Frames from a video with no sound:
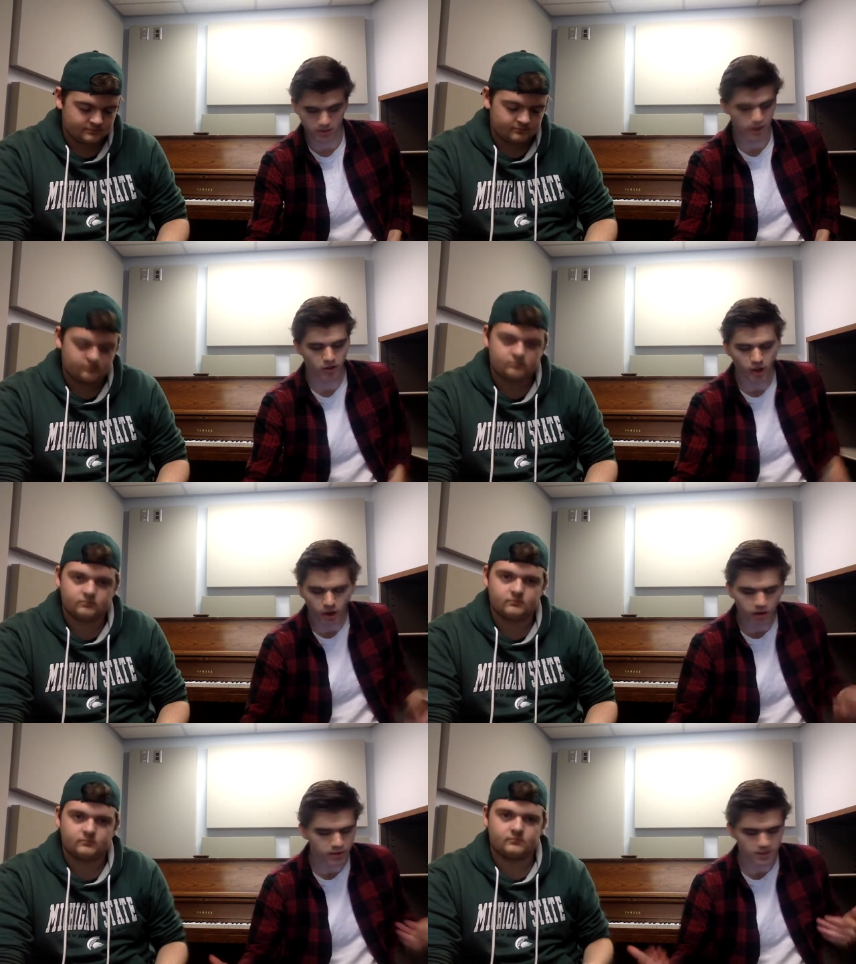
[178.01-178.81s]
Speaker 1: They were
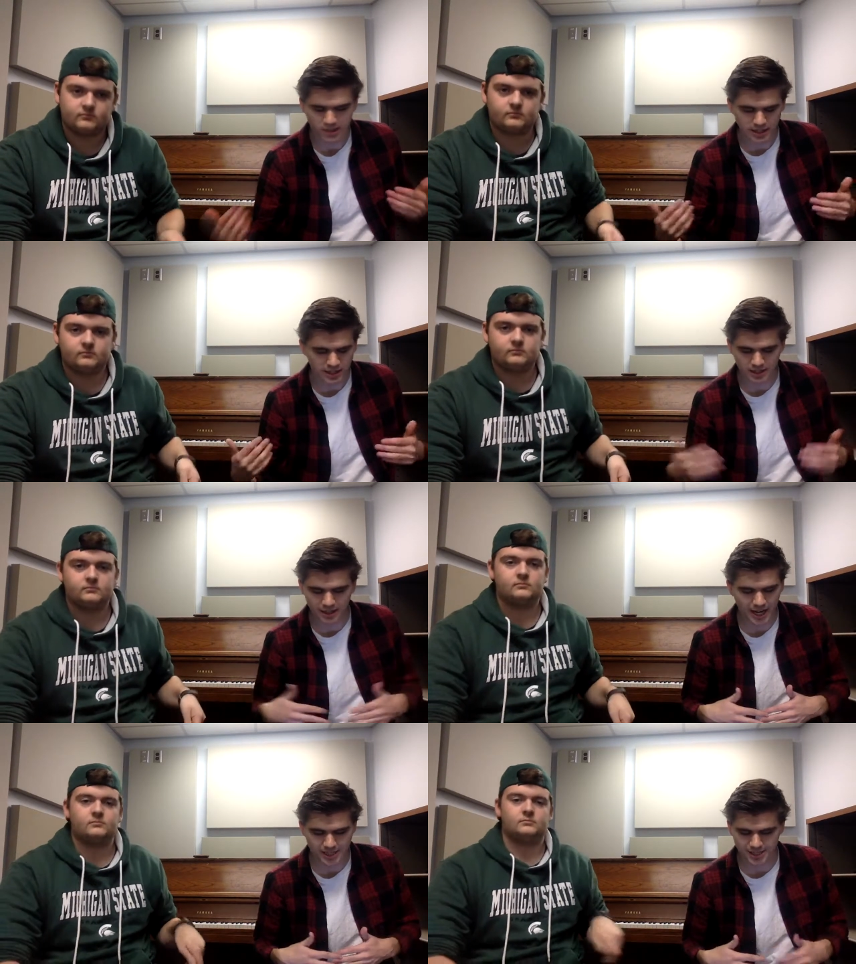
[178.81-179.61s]
all in an
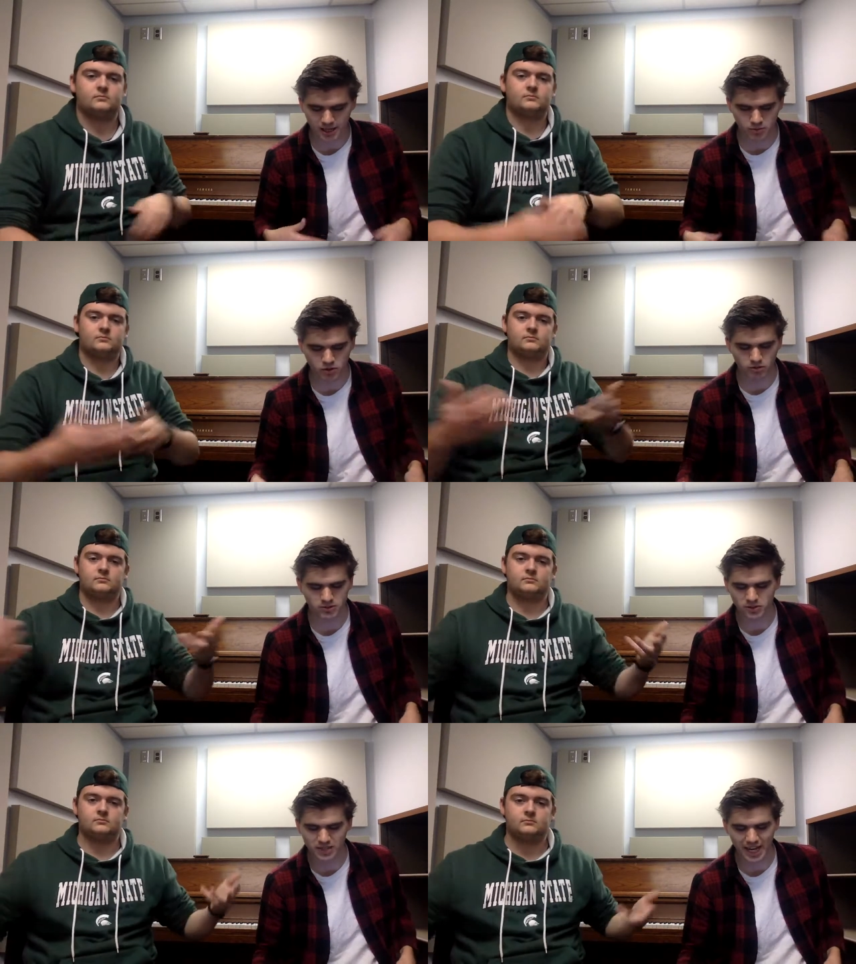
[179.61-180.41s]
ensemble
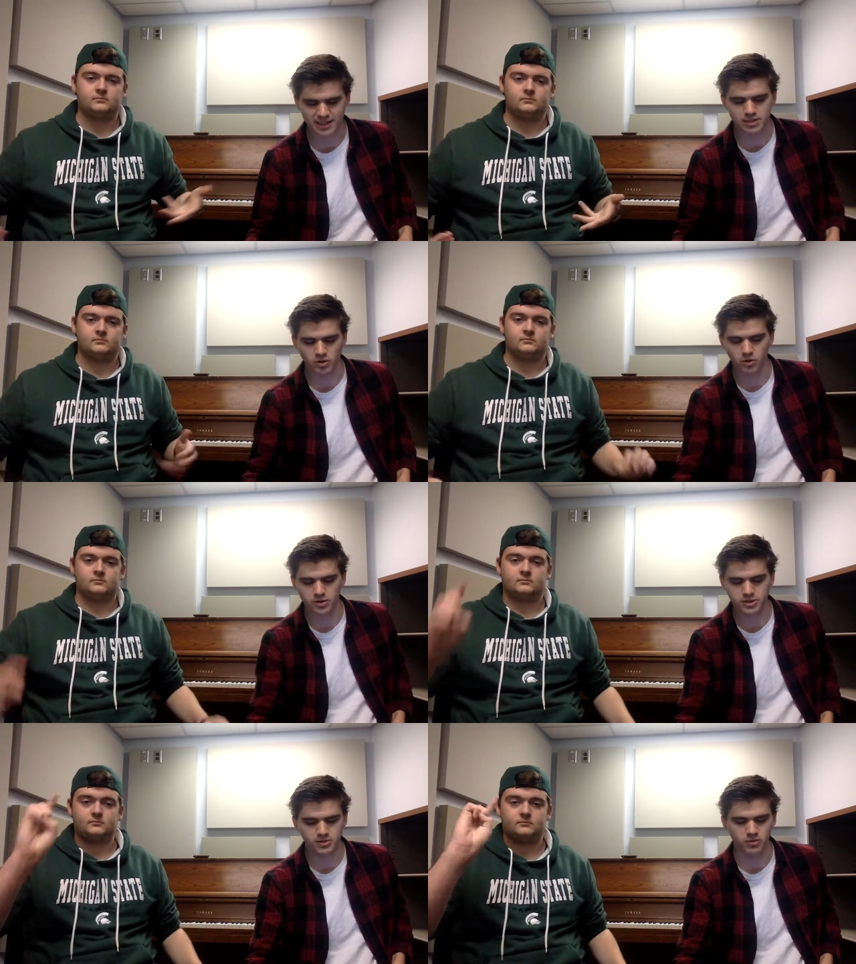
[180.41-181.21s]
united towards